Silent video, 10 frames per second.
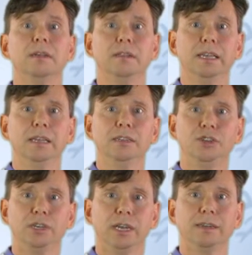the
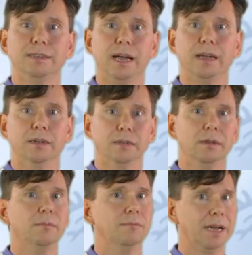in-check dial
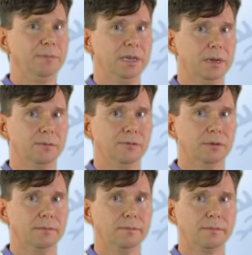might be
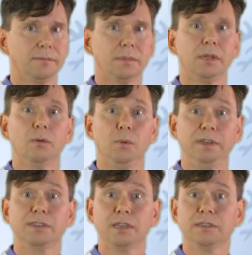helpful. We
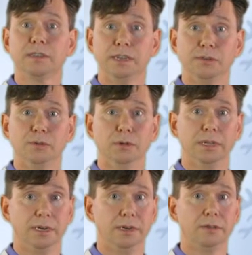discussed that tool
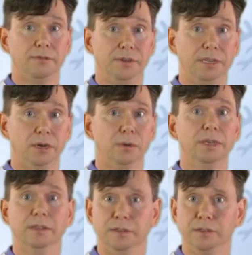in another video
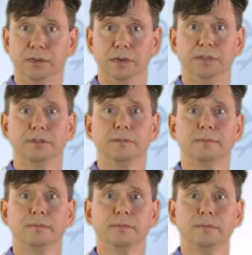in this series.
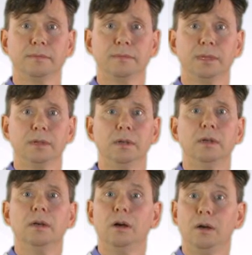
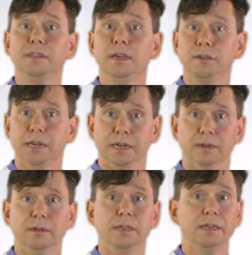On the other
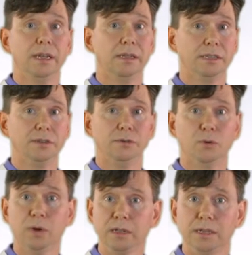hand, inhaling too
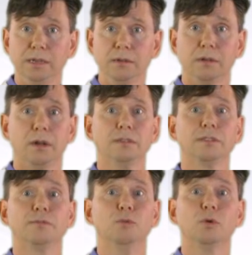quickly
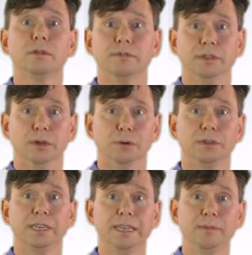causes more of the
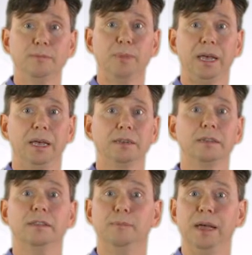dose to impact
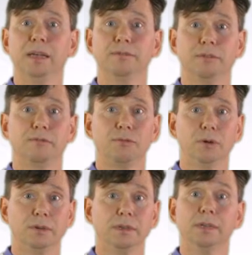the back of the
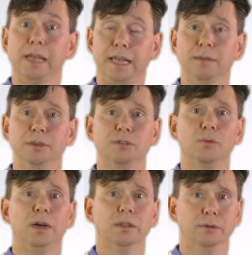throat and be
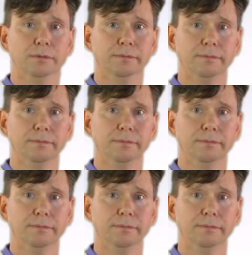swallowed.